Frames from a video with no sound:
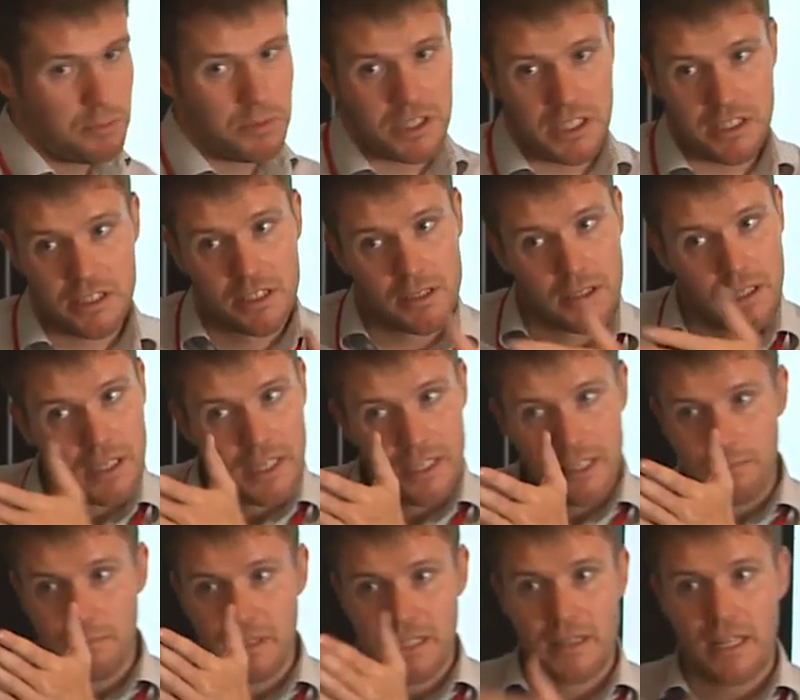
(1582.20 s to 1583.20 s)
but it's a
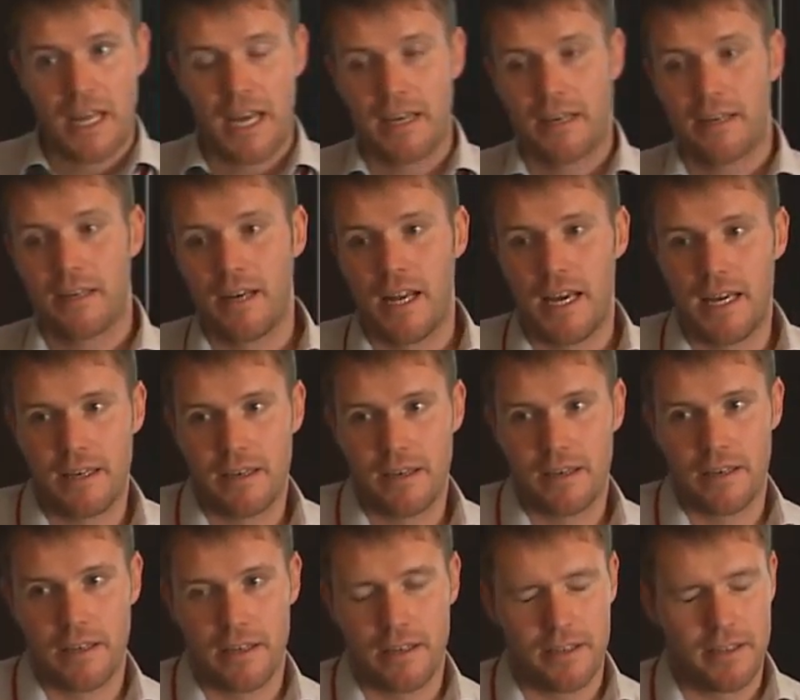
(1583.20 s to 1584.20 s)
little bit like
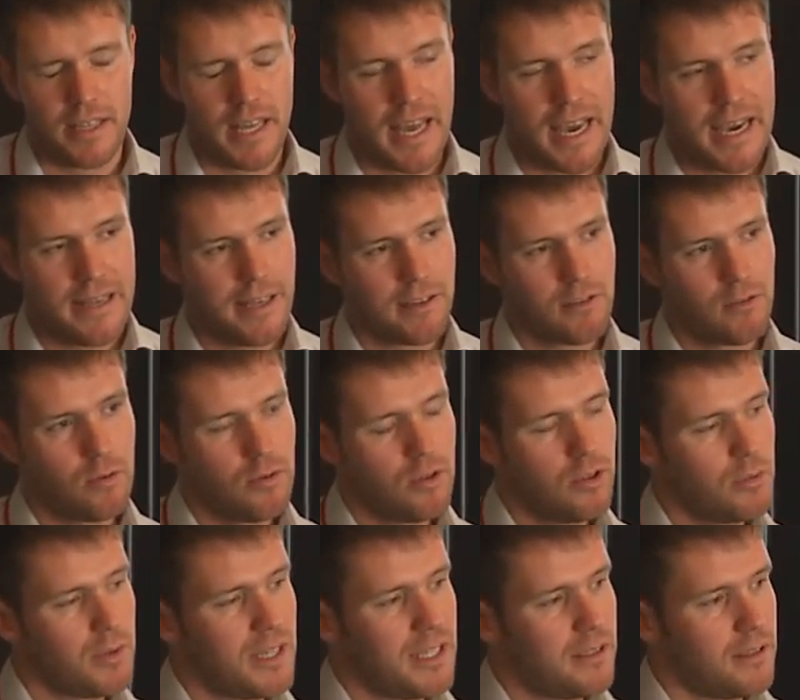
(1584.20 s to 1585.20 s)
the HEDA
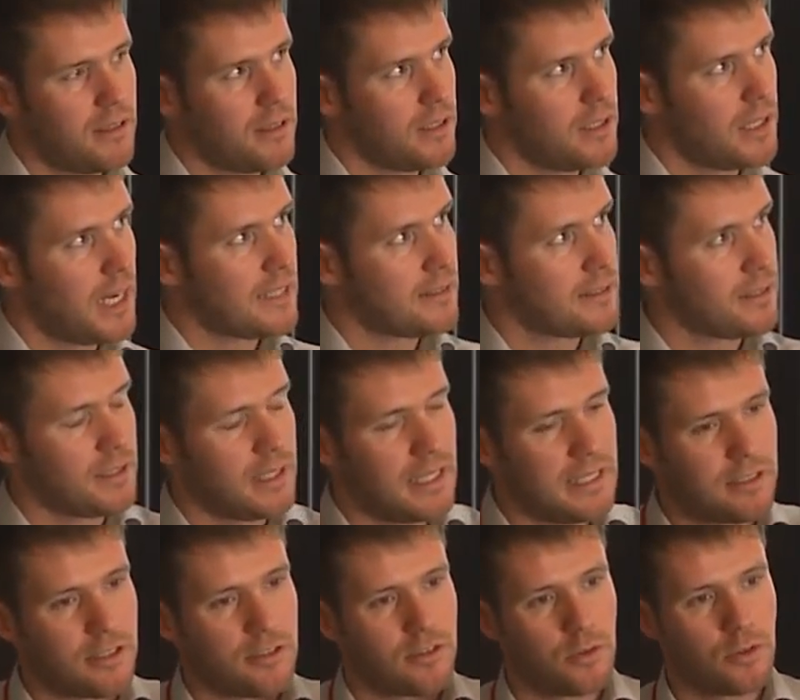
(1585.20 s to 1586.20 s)
tool, where at the
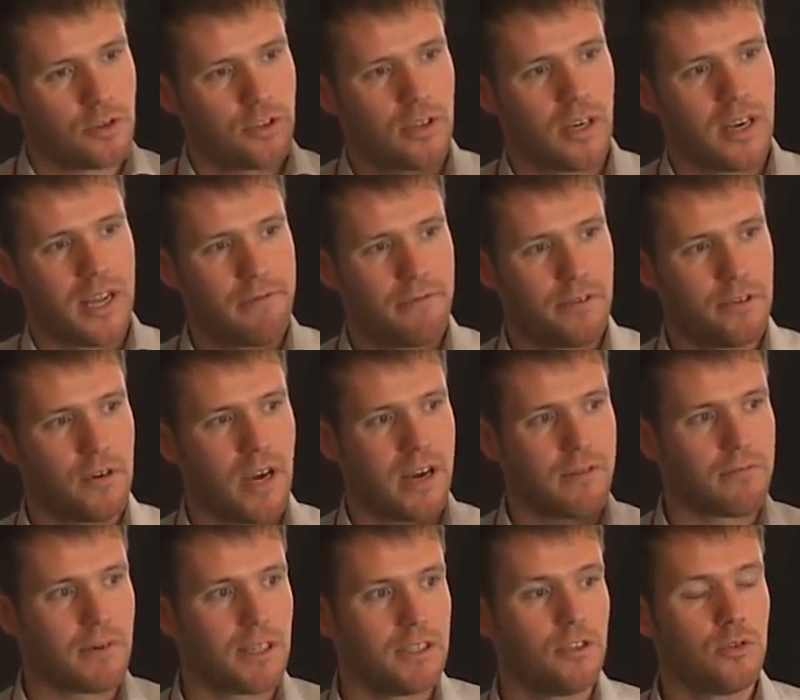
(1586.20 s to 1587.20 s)
institutional level you
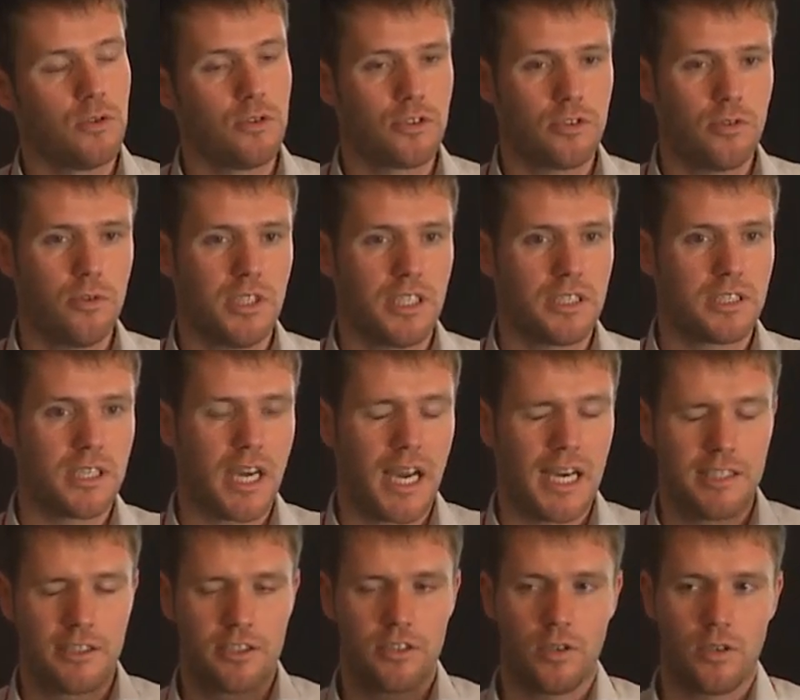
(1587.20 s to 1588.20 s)
have one user who
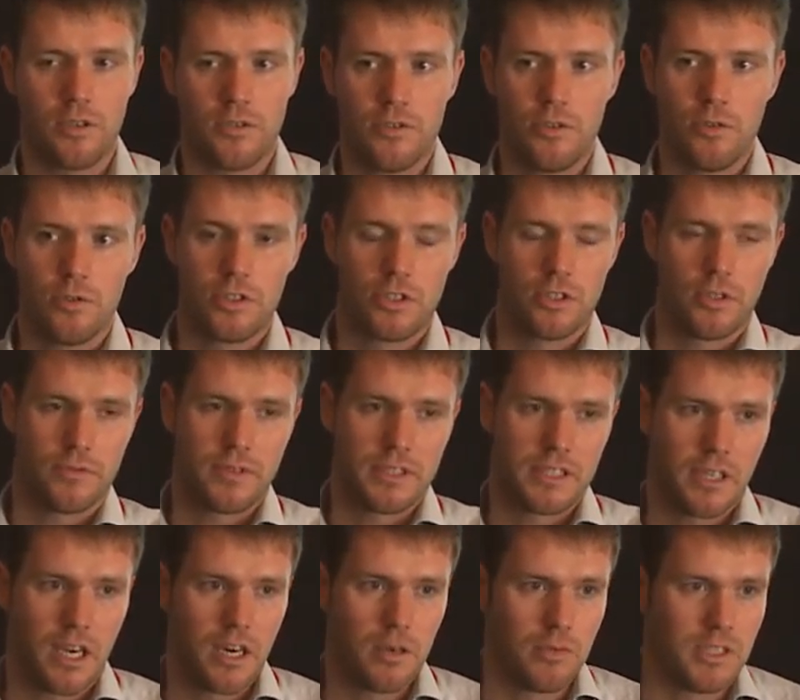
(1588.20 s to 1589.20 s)
decides on users of
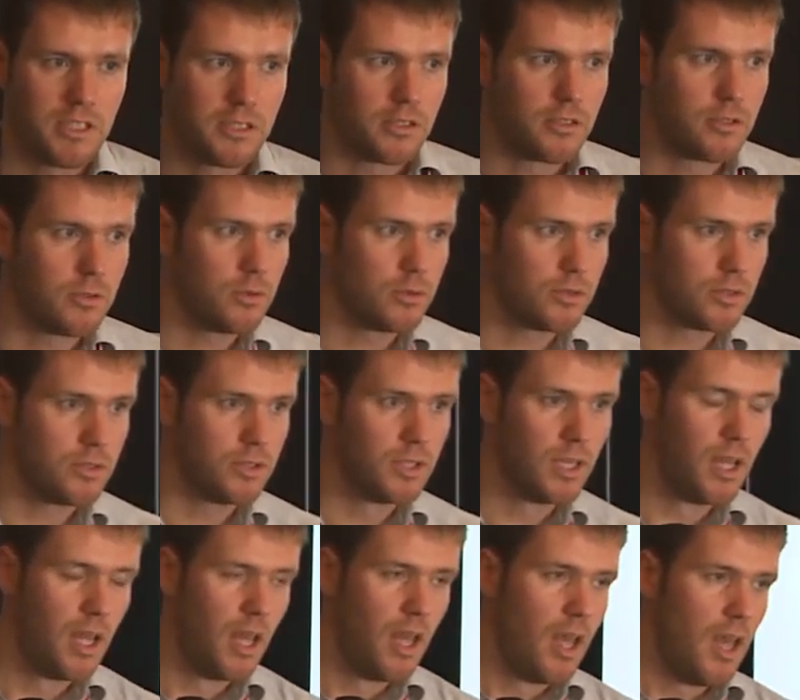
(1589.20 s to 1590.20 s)
its own institution.
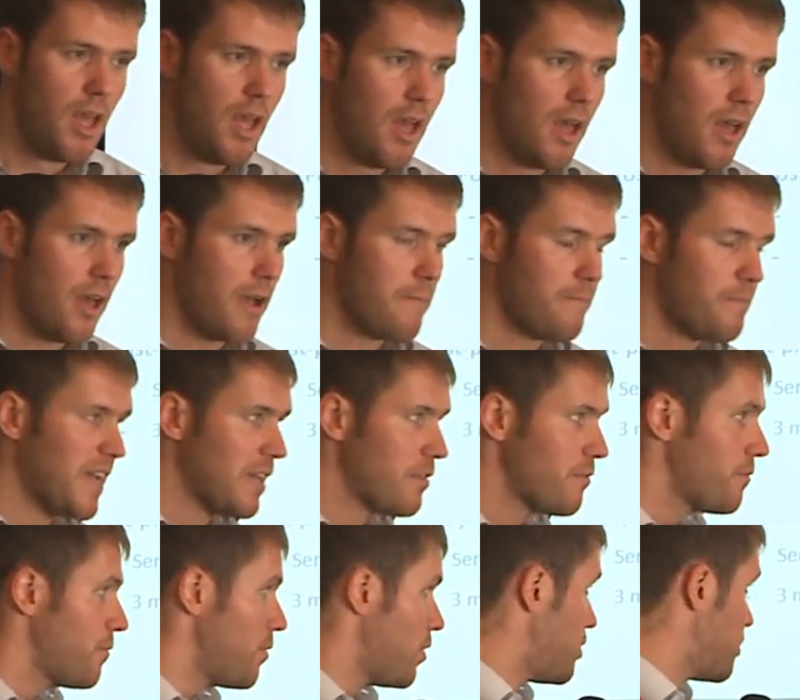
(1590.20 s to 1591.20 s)
At
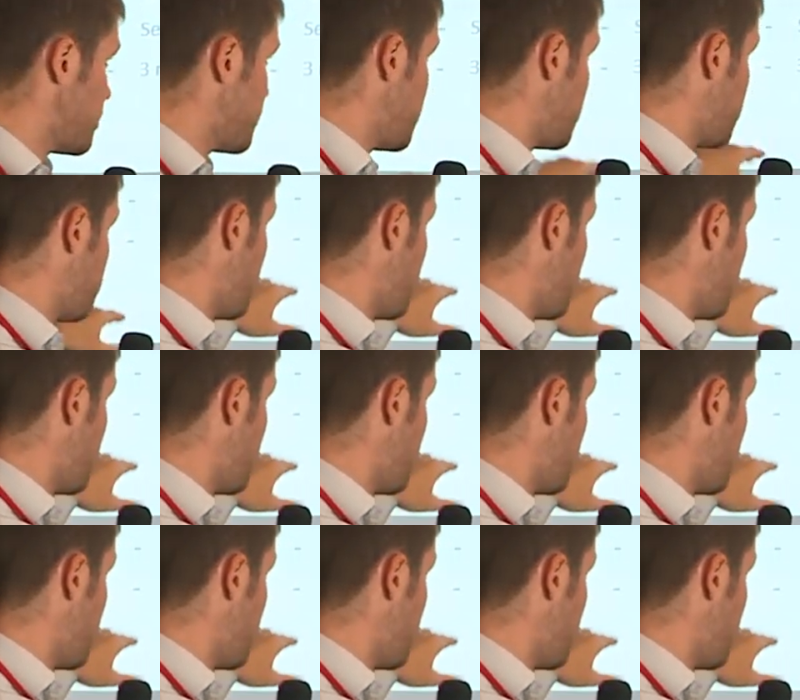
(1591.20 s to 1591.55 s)
first, this